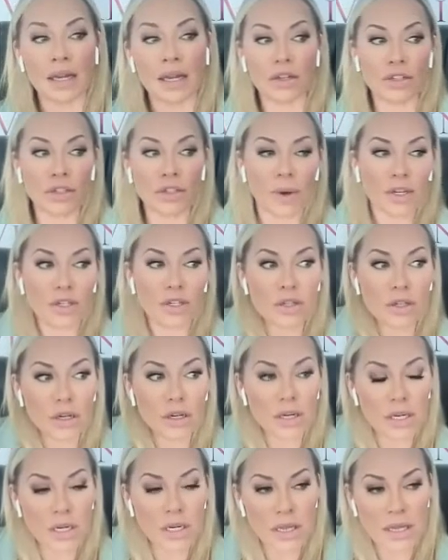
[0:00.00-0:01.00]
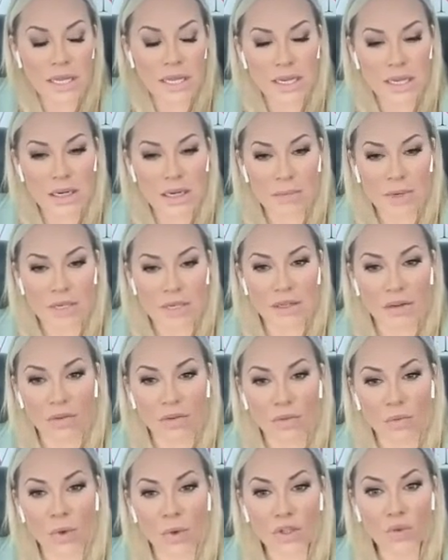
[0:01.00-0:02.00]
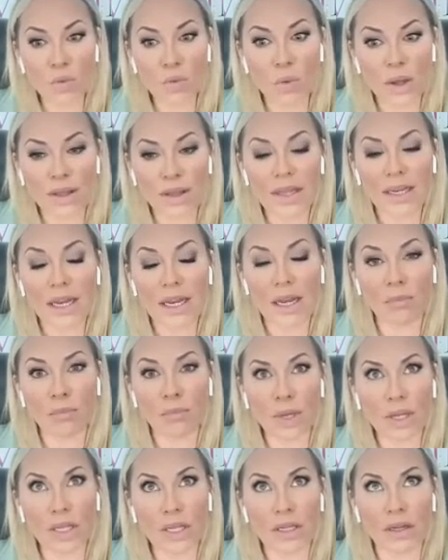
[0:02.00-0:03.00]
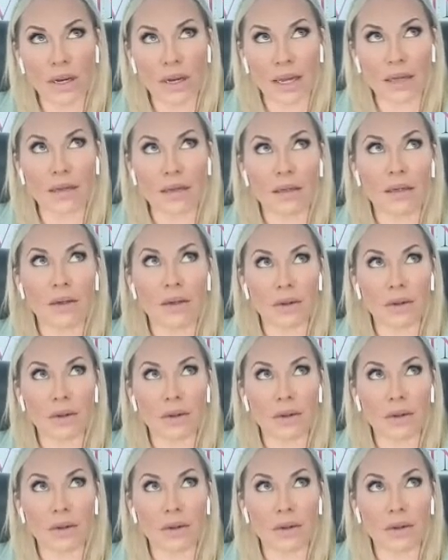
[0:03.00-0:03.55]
And so I started thinking to myself, what's one thing I'm really good at?